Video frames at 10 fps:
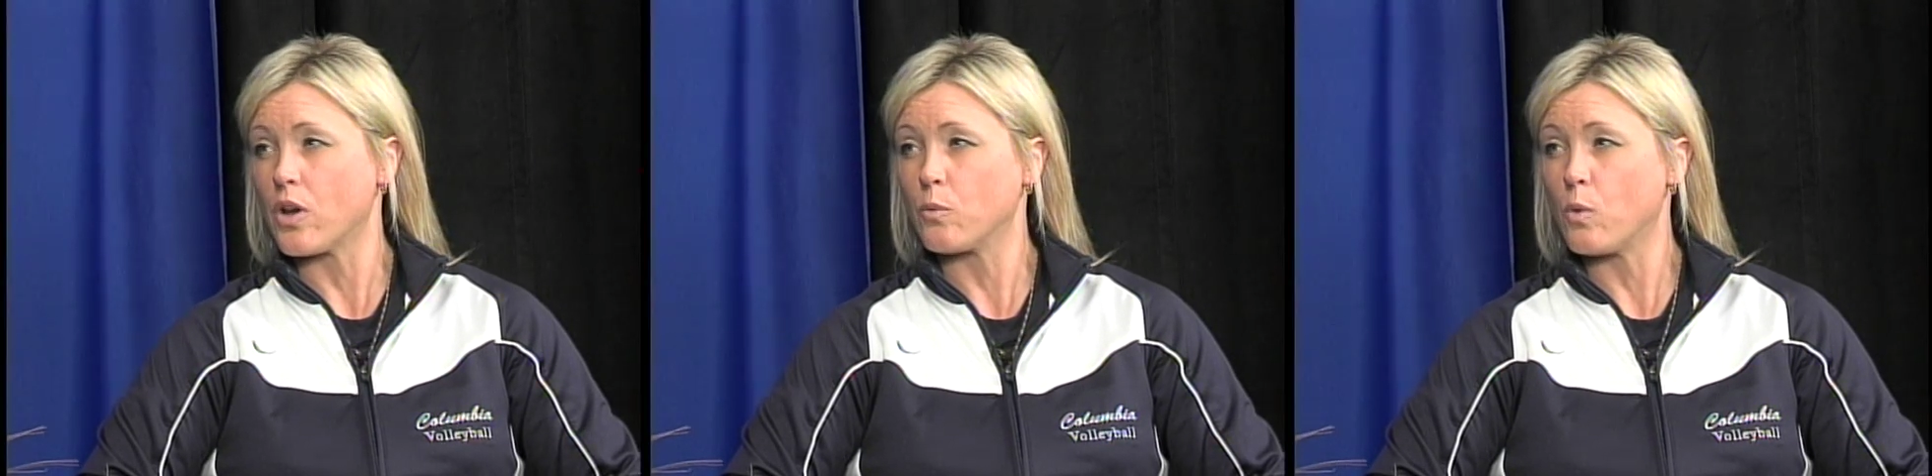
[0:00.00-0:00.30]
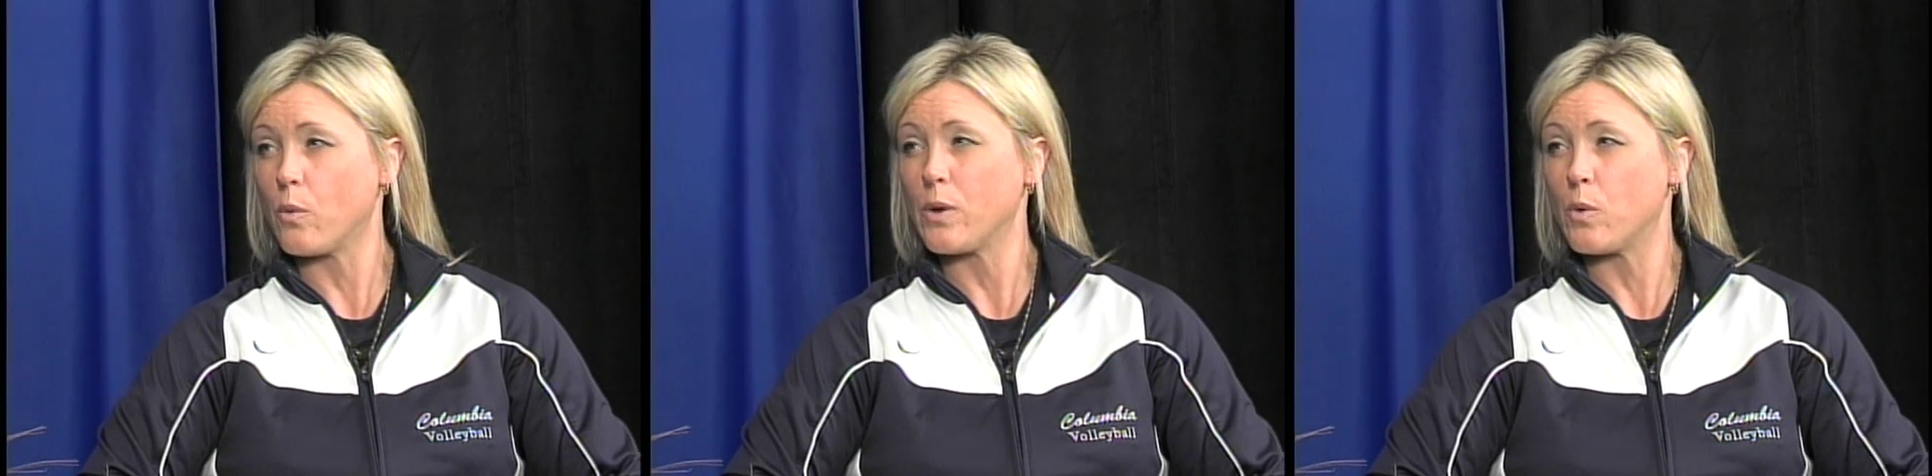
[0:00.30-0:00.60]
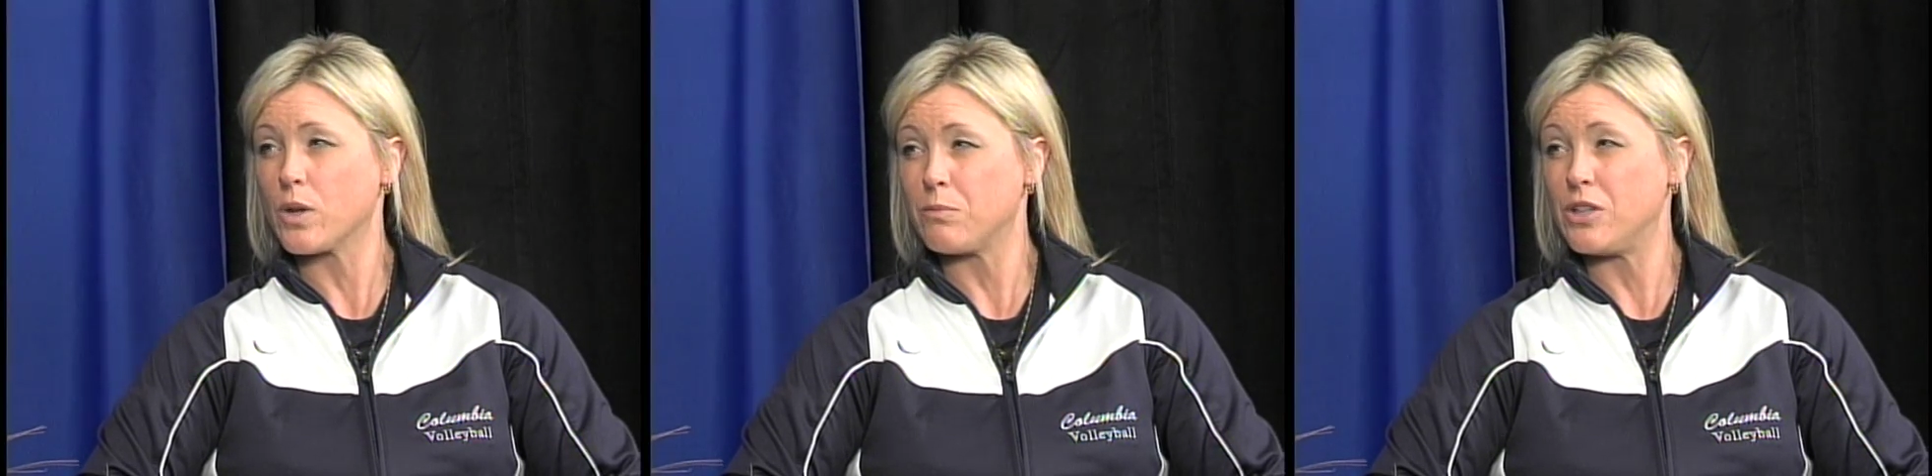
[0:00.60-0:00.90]
on what we
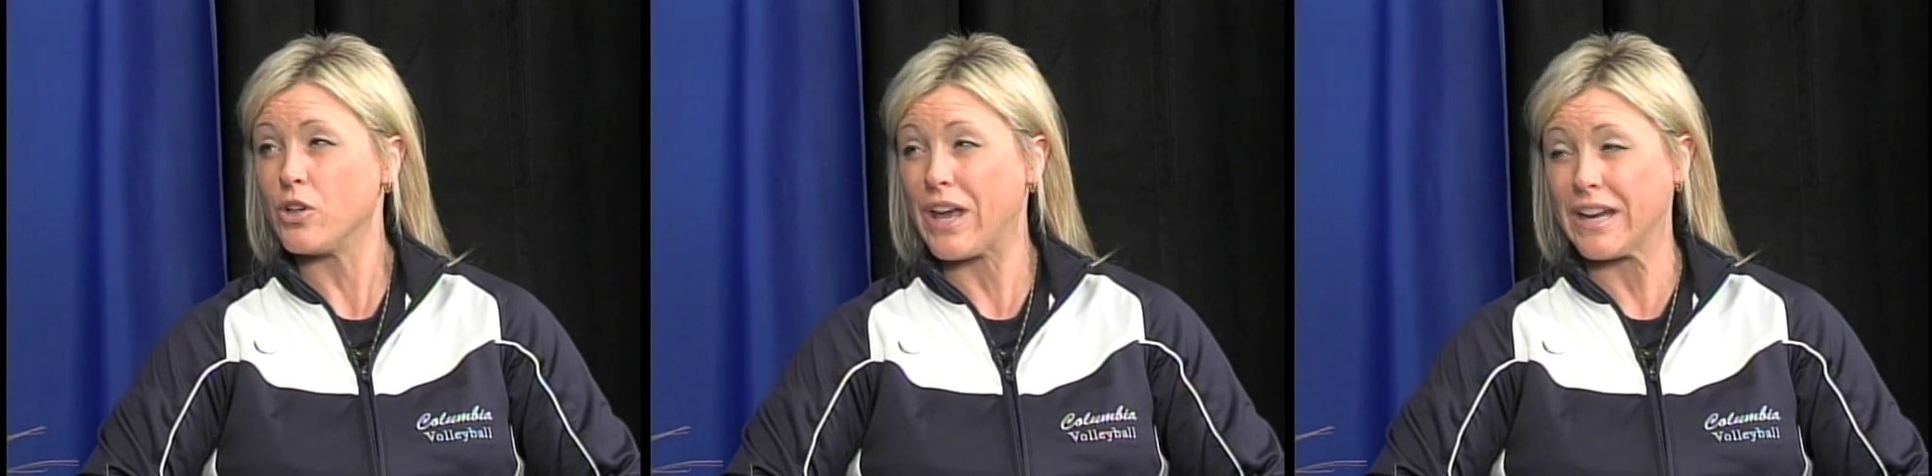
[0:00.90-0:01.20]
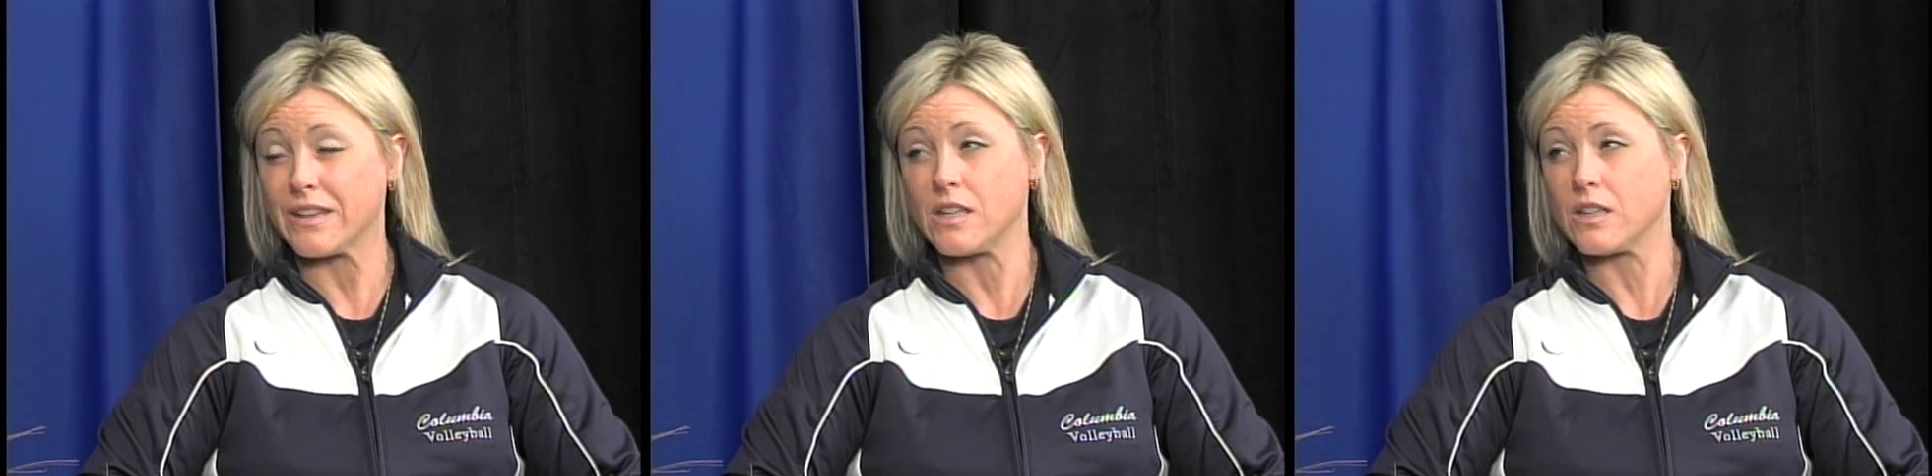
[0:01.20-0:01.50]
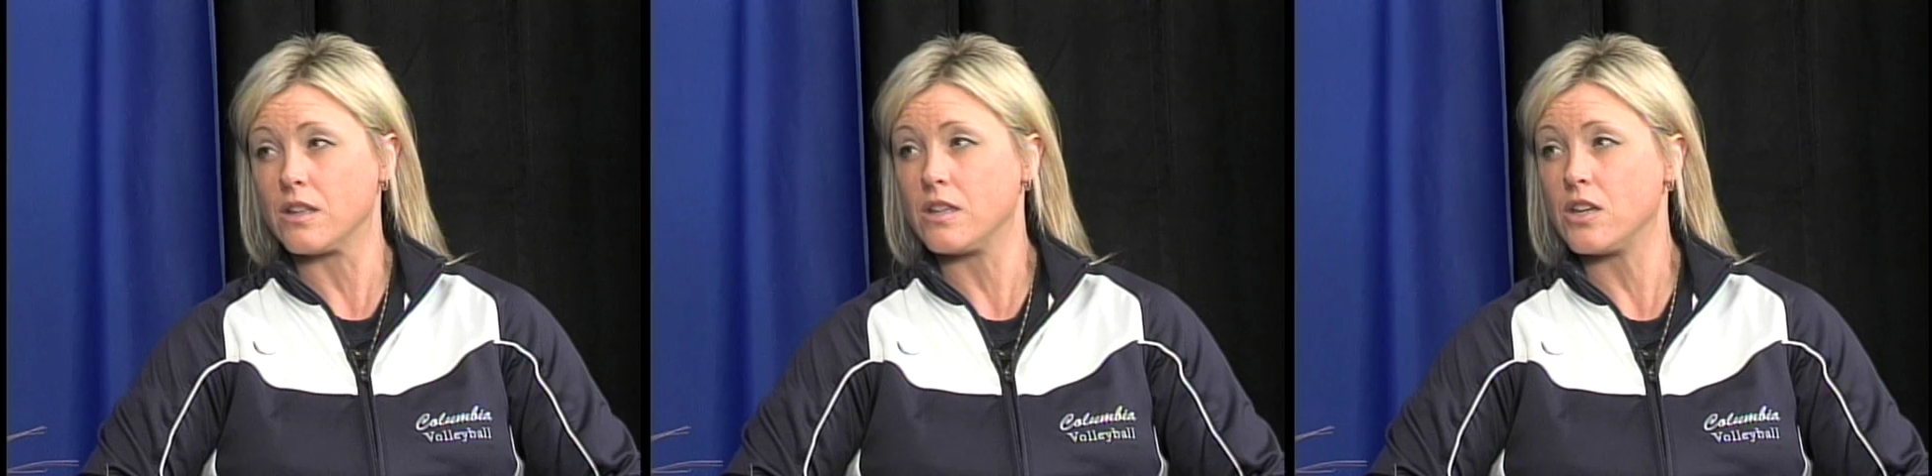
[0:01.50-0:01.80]
want to be good at the
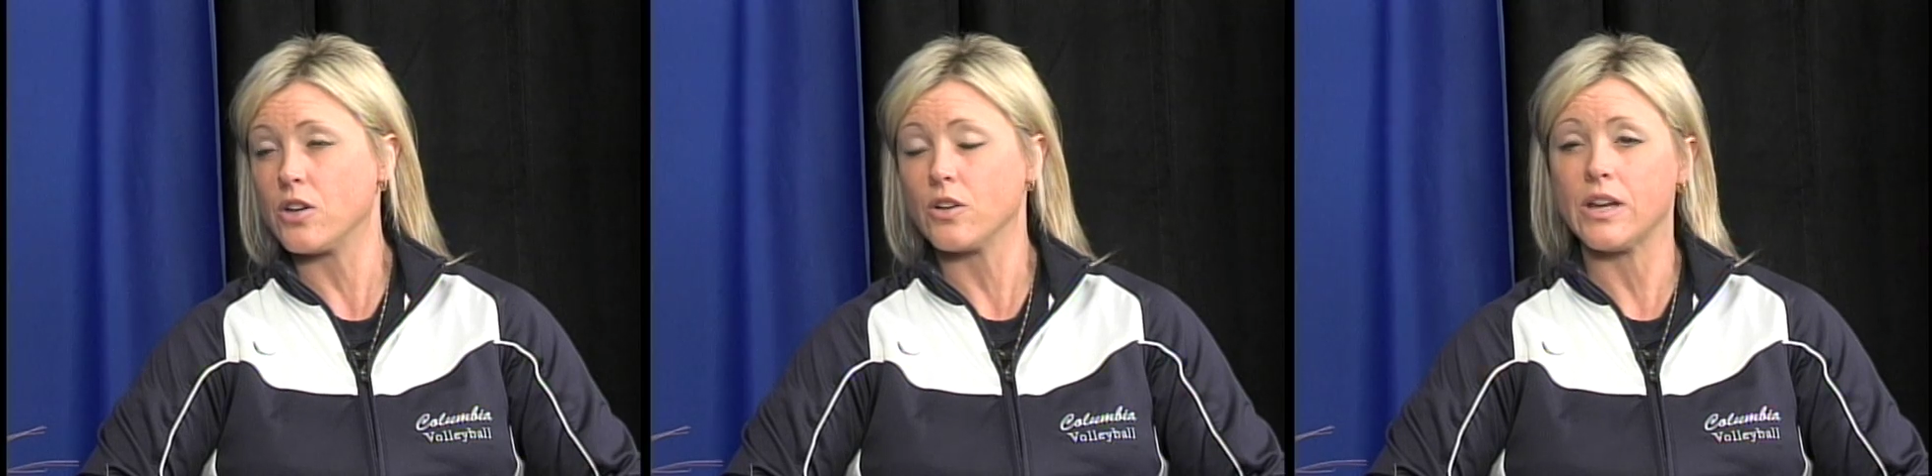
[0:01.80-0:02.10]
end of the year.